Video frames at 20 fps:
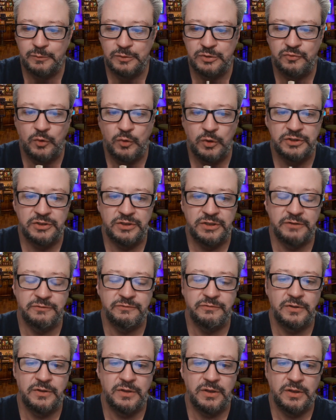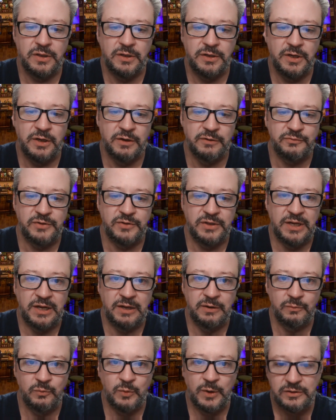was fortunate enough that
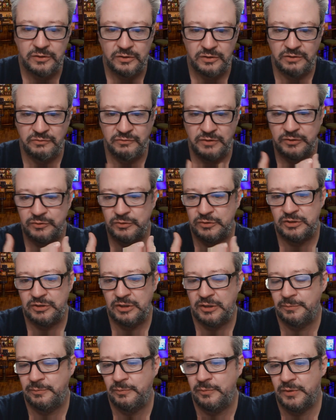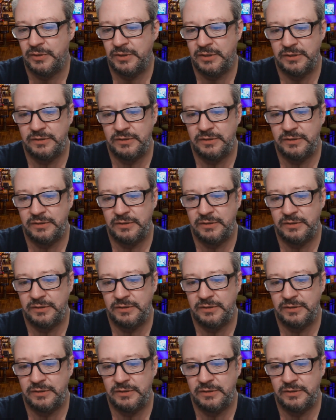I went to the Adventures Club